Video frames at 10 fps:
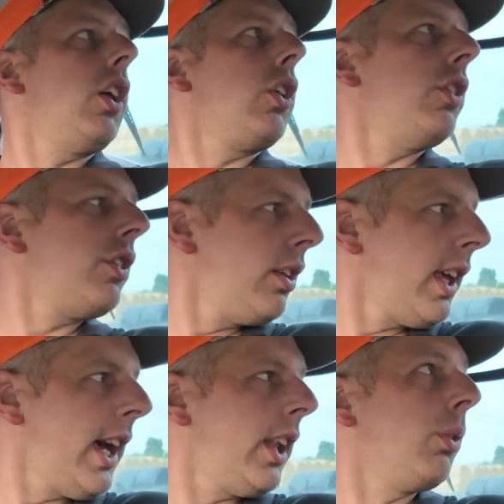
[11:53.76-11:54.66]
got to do
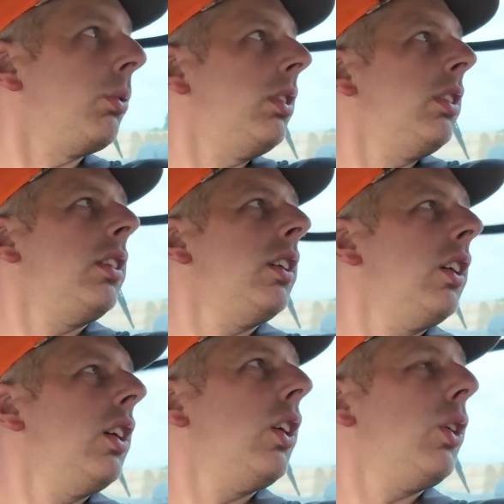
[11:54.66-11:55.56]
that and all.
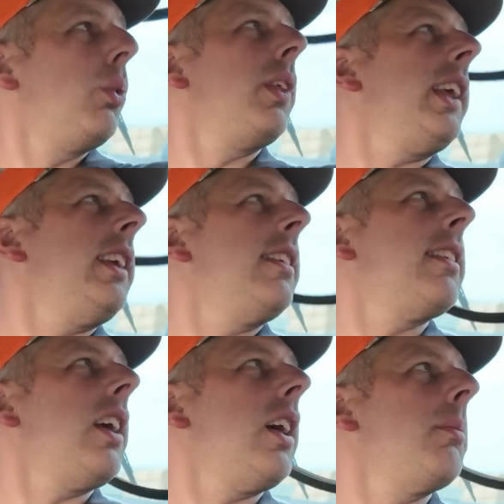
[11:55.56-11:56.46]
All
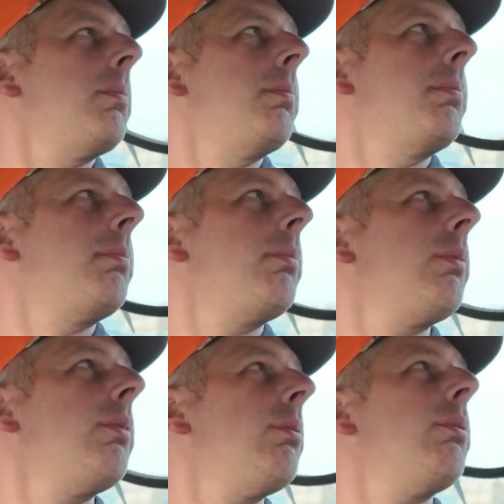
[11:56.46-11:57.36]
these
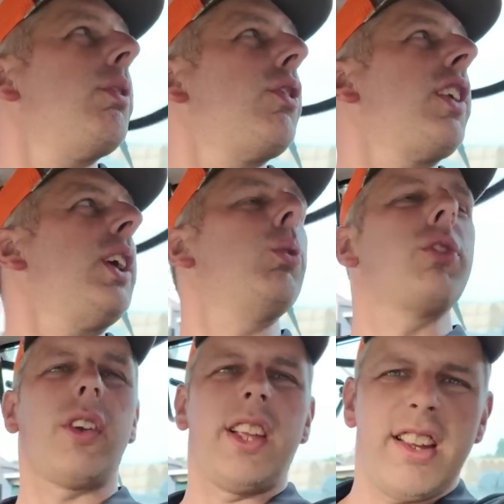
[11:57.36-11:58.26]

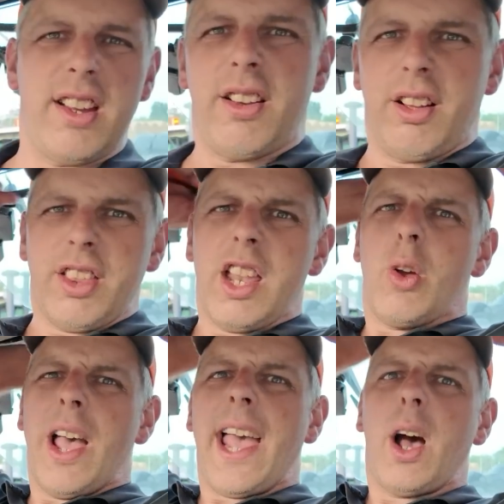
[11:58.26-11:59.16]
seals on here, I don't
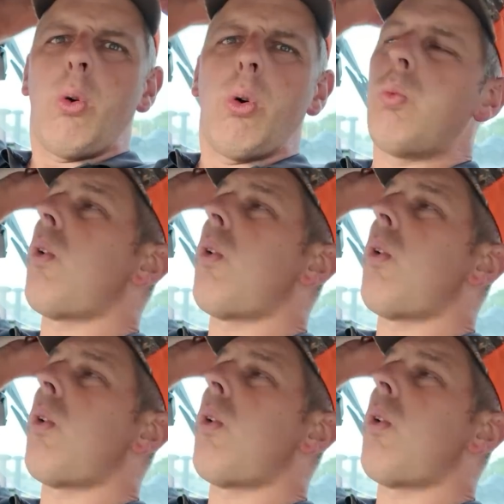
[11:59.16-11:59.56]
know how or